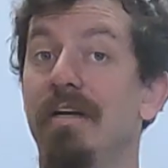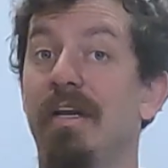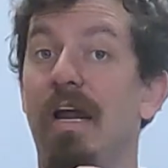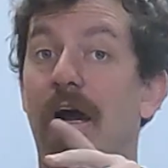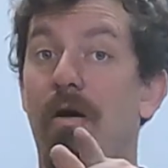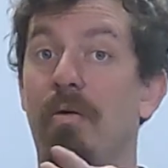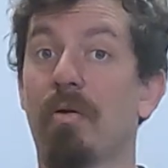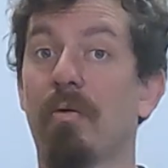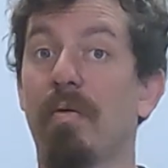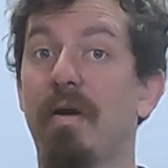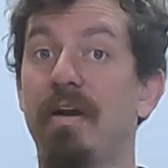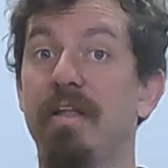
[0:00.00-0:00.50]
Now
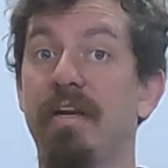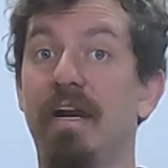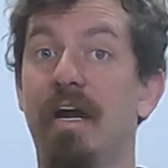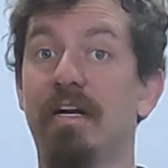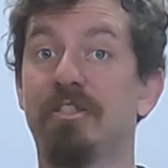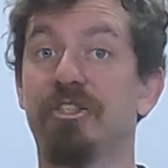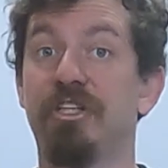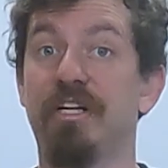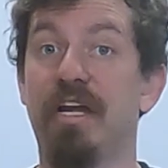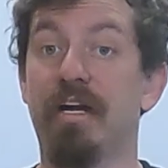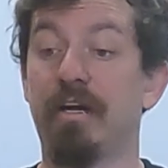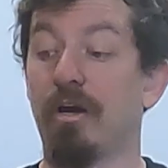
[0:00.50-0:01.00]
we're ready to
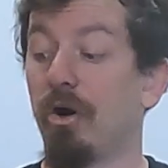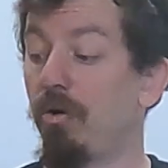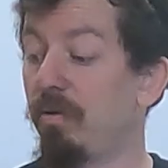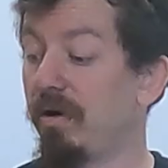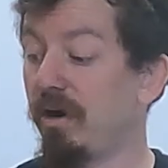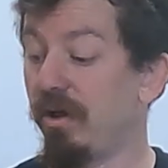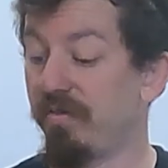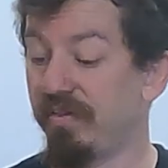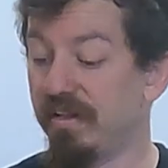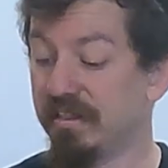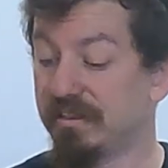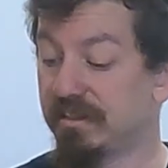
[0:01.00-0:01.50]
actually get going
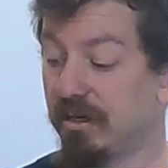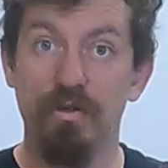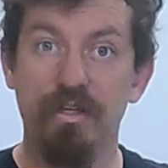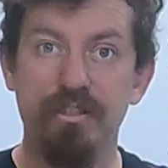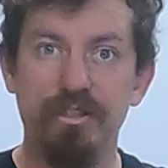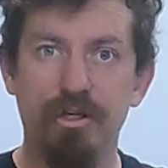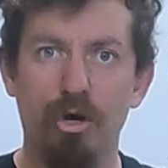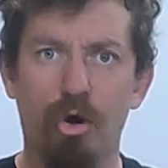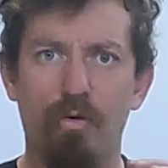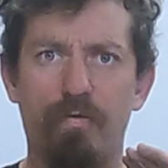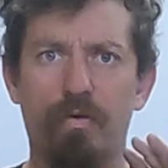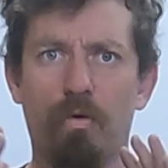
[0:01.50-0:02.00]
on this. So let's
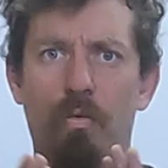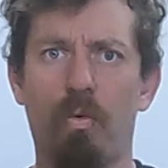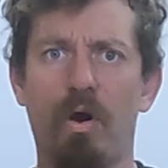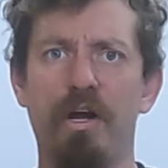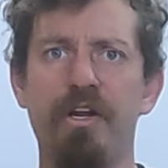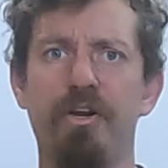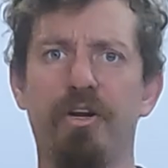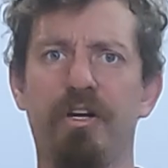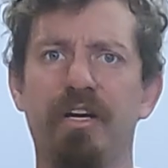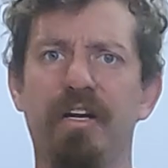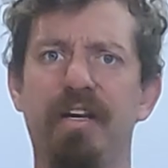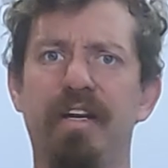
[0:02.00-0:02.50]
go over what
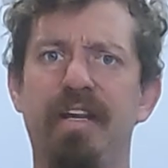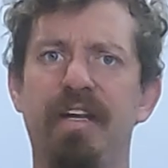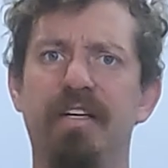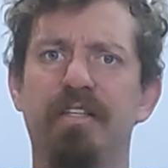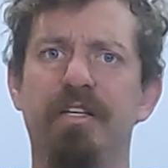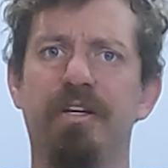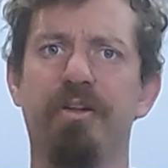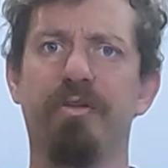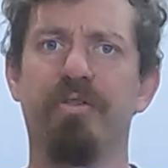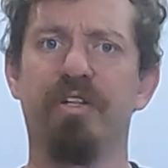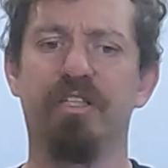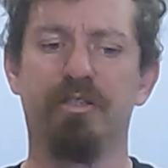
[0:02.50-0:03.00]
you're going to need to
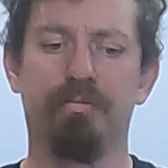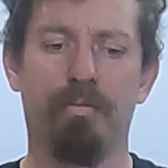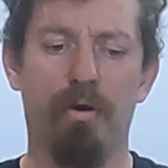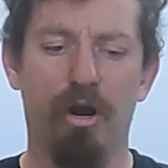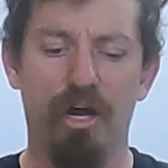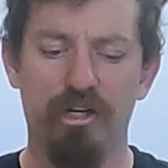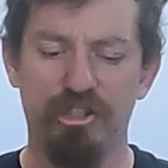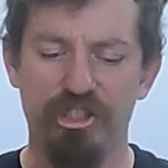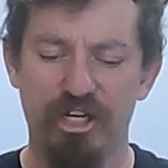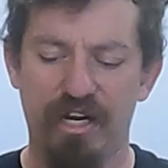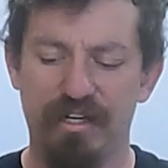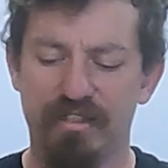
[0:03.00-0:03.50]
do this
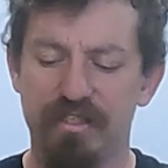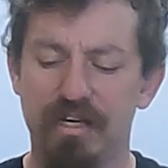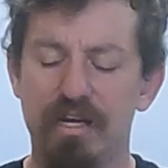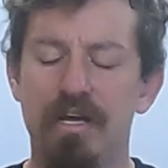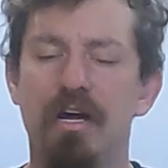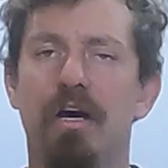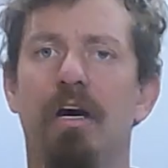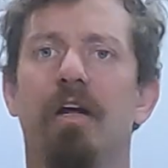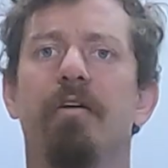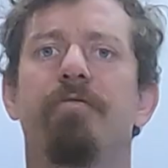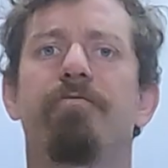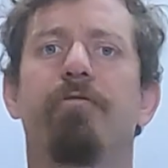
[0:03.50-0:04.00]
project.
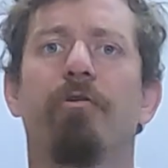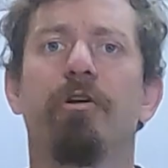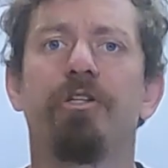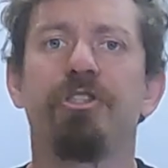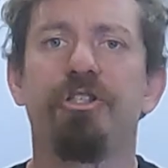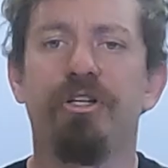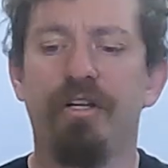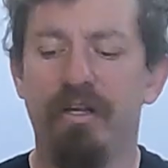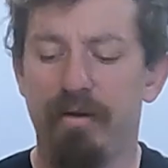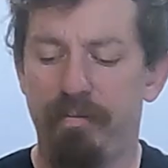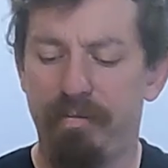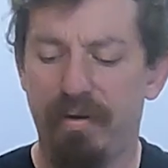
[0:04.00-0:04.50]

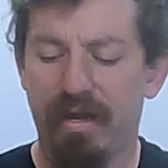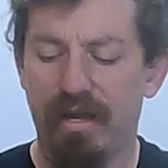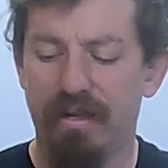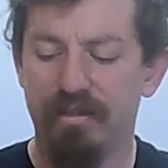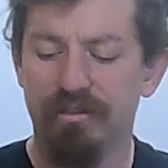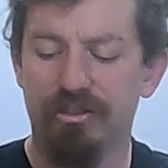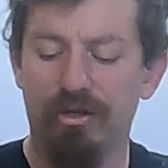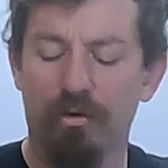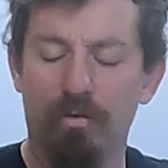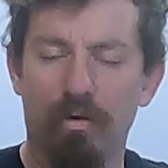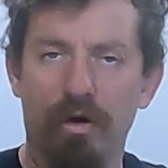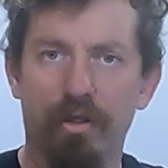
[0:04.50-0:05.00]
Unfortunately,
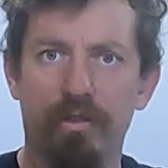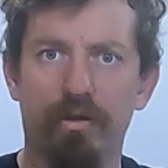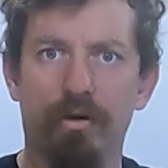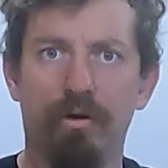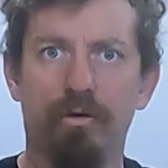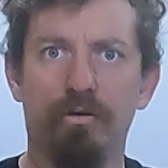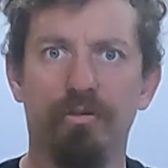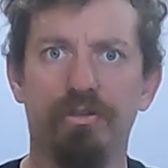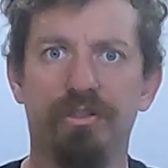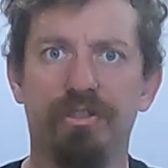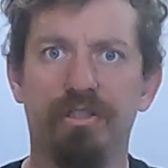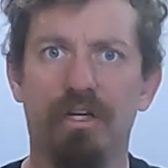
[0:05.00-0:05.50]
pens are one of
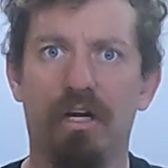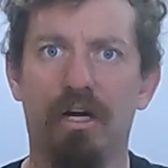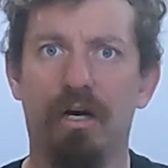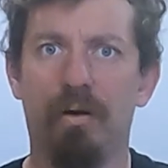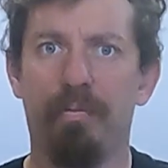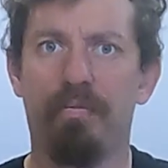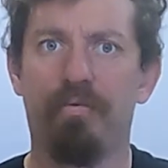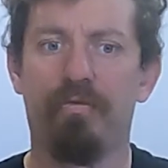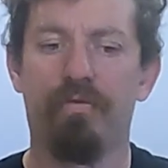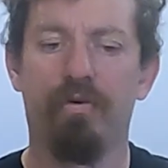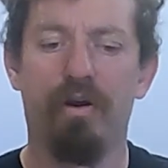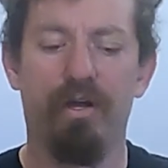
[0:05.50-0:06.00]
those
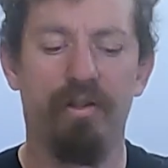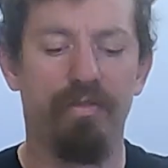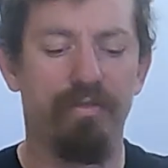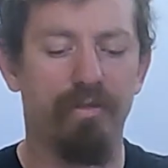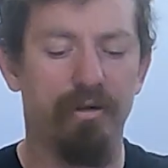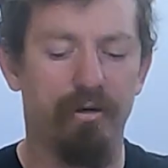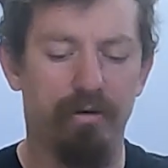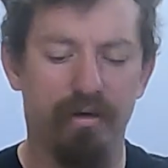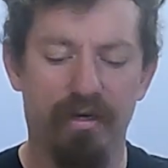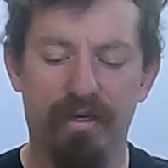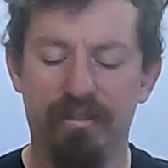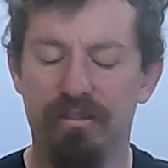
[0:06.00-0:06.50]
up front.
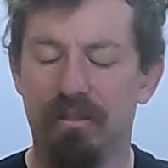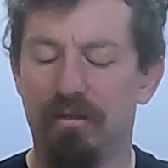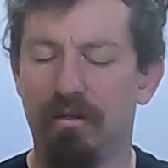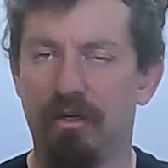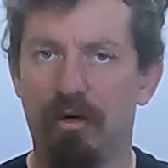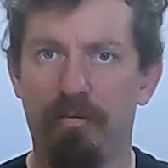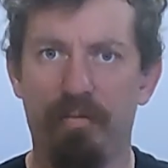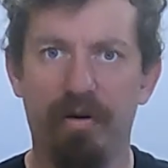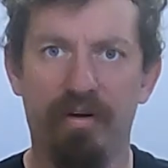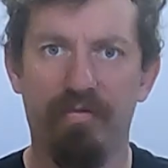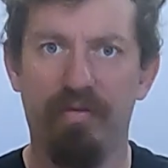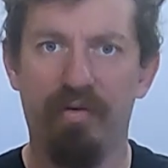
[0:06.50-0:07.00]
There is a
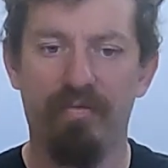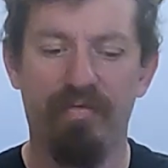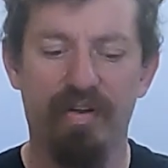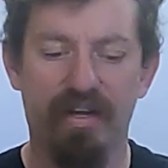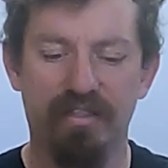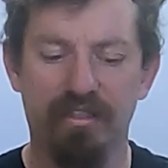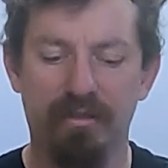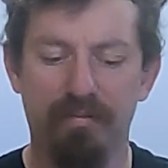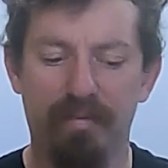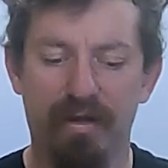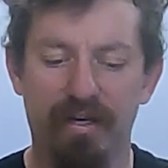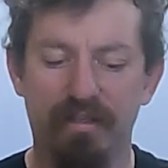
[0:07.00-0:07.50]
little bit of
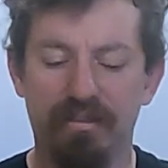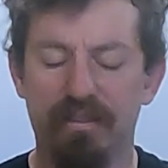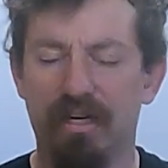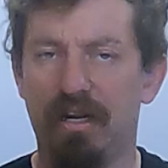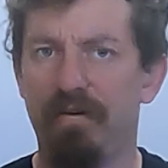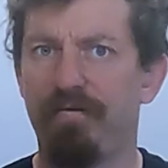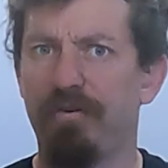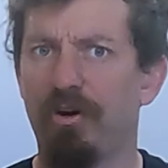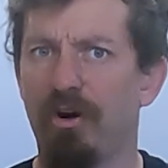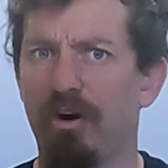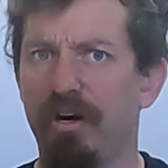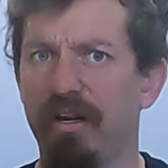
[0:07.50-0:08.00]
investment.
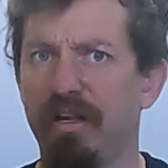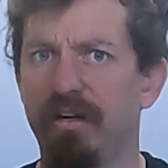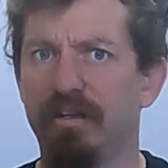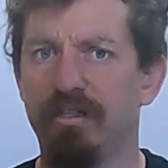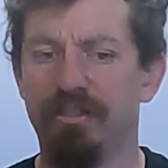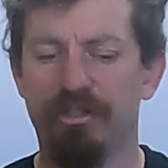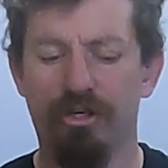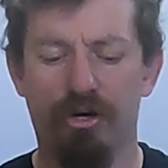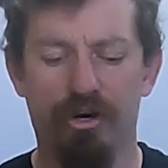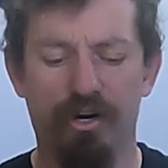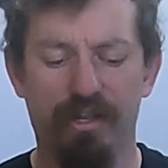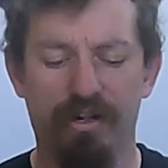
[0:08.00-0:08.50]
If you're already into
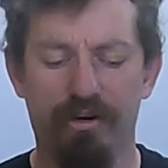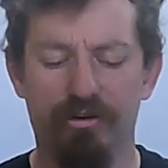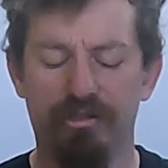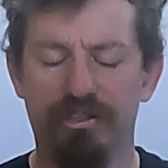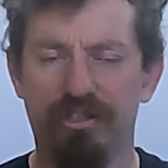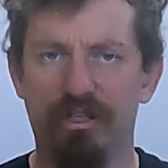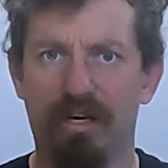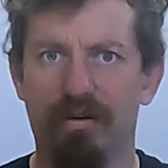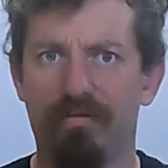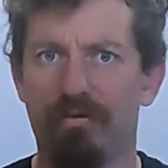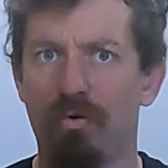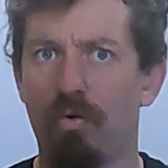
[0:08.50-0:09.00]
turning or
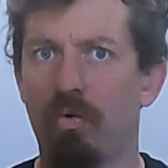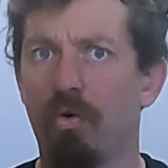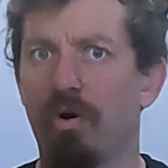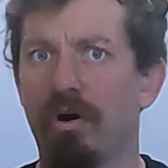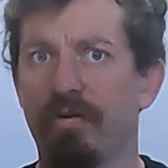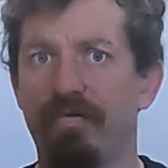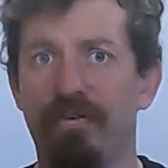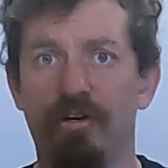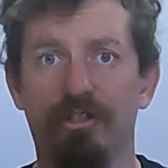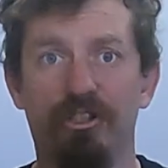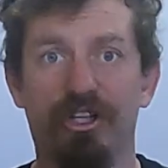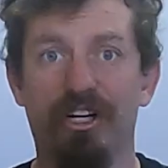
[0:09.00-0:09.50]
stuff, or
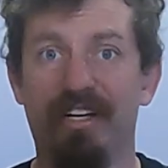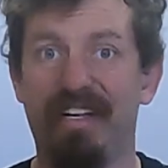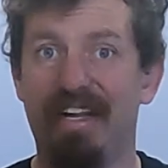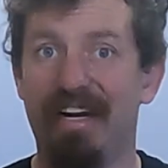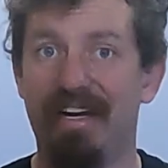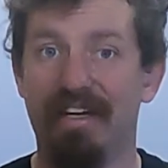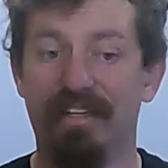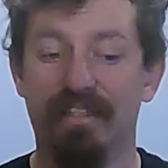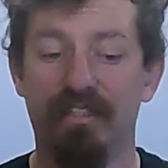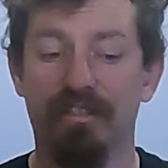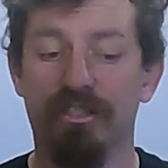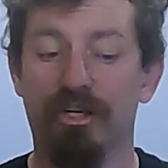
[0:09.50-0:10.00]
if you're going to get
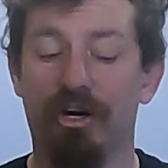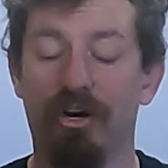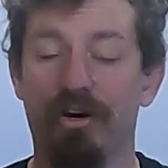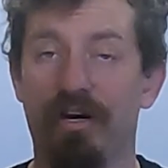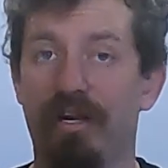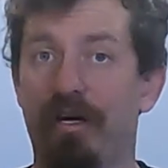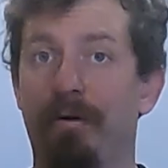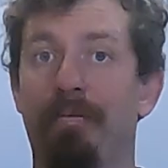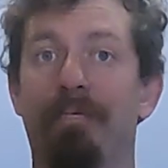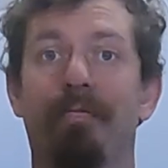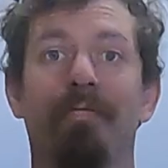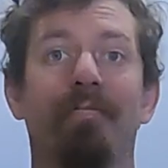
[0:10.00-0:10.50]
into
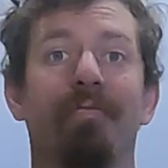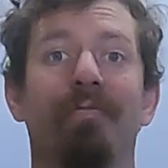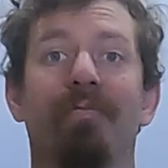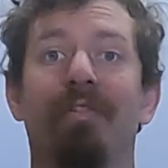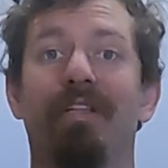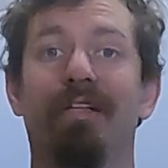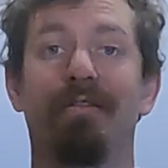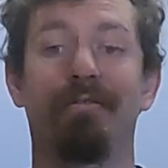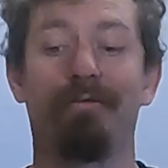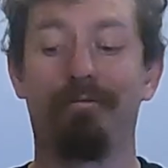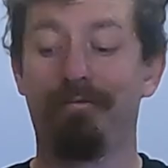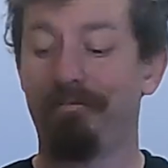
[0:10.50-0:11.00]
turning,
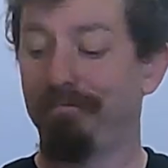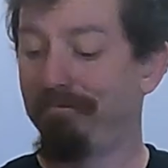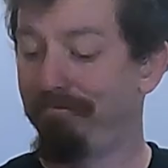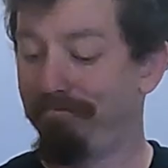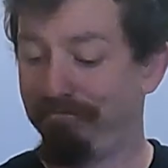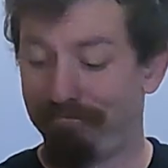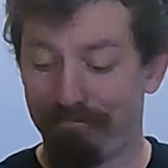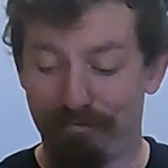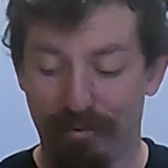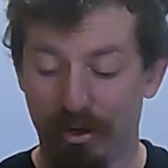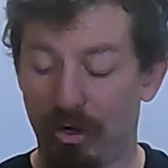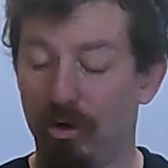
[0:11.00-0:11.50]

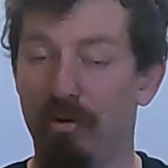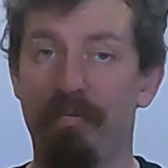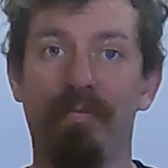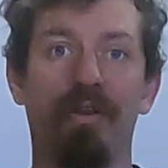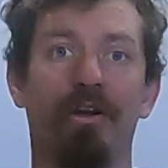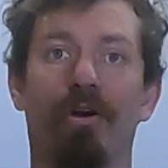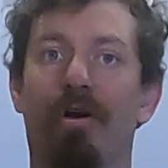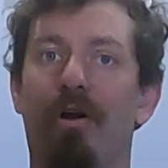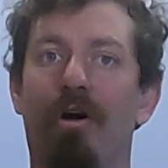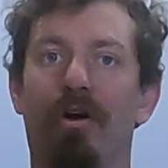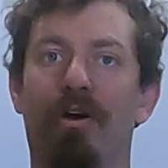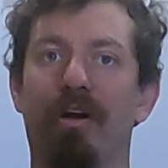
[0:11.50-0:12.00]
boom,
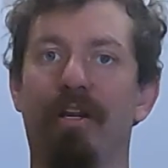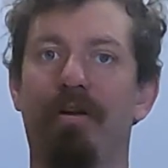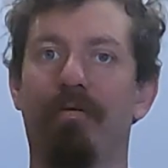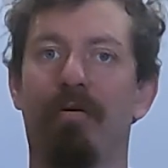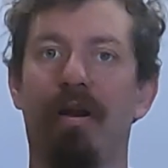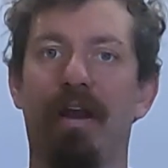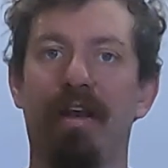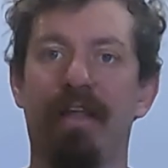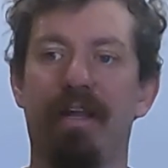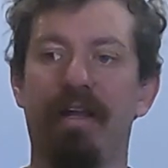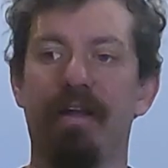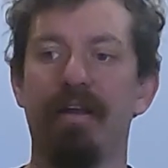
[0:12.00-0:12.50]
you're already
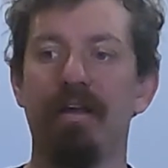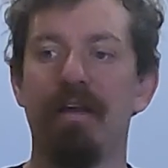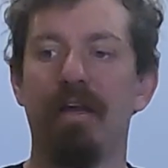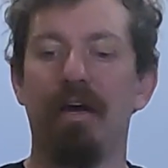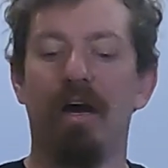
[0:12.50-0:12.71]
ready.